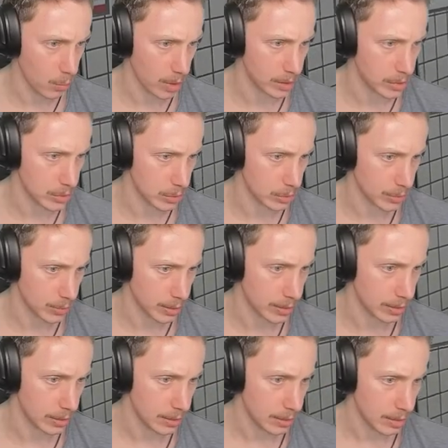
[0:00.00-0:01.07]
One, two,
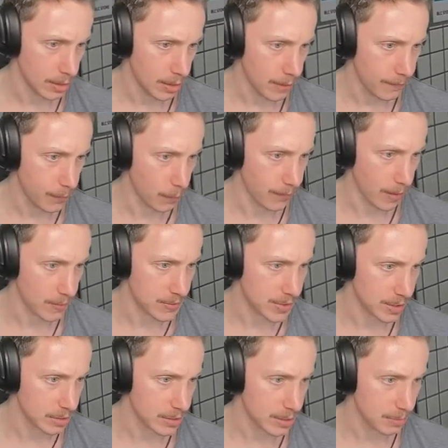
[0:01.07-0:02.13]
three, four, five,
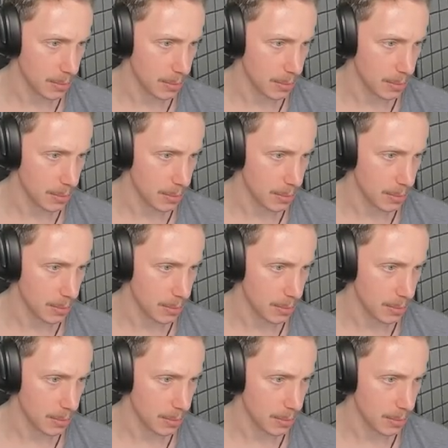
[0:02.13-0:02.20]
six.